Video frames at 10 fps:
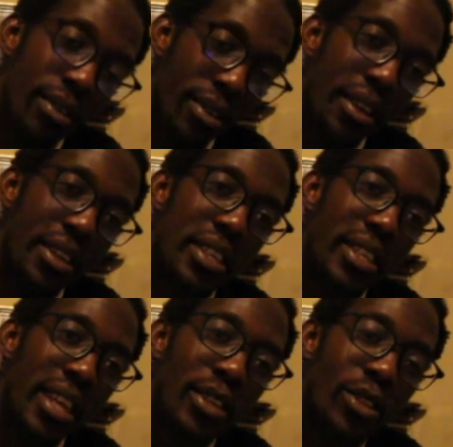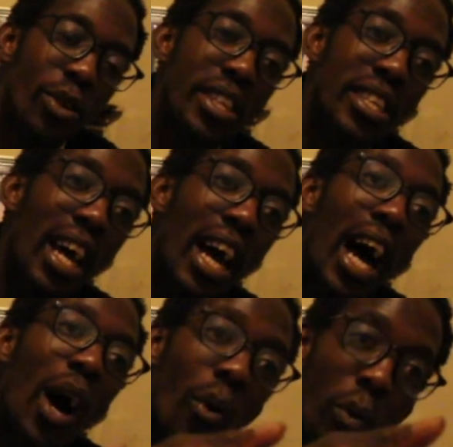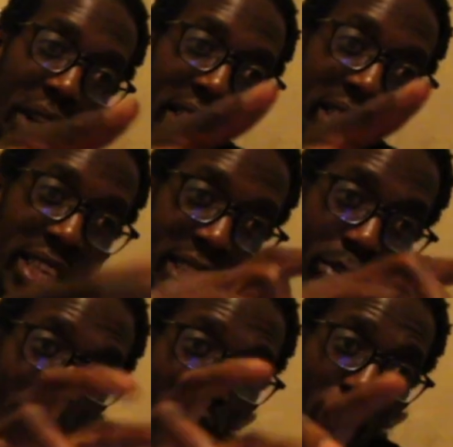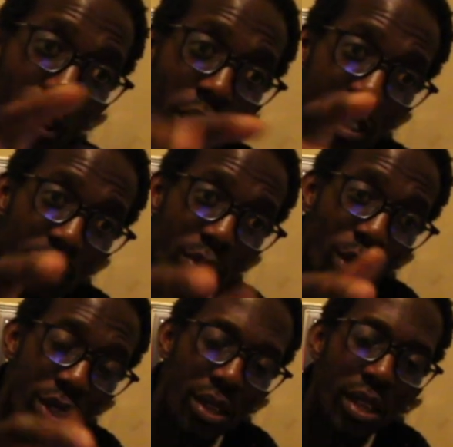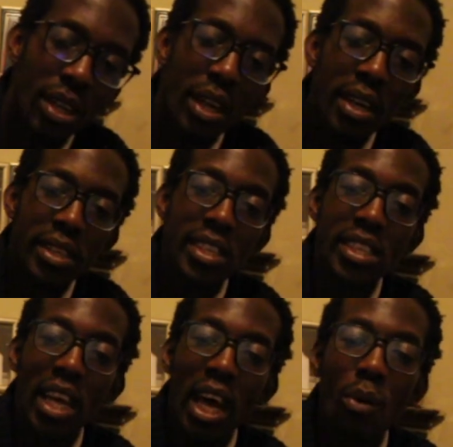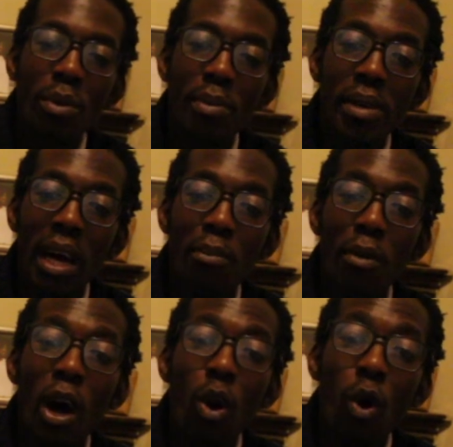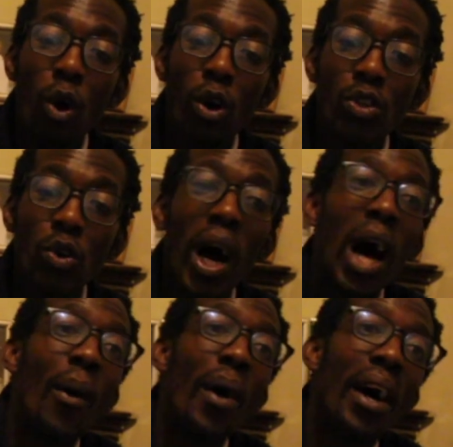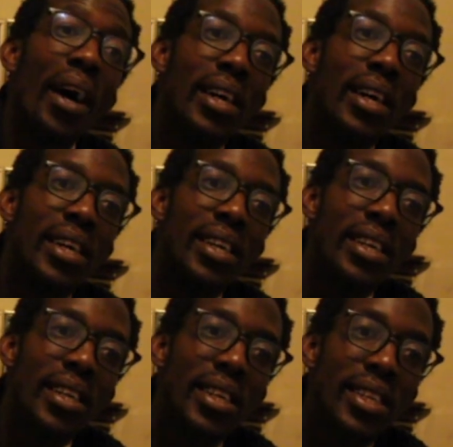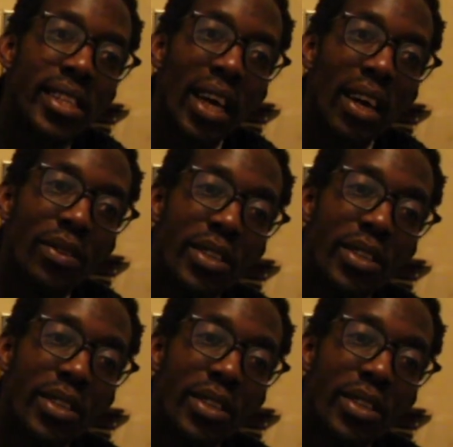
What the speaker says: You understand? So this is how, when I say something very controversial, this is how we become a law to ourselves.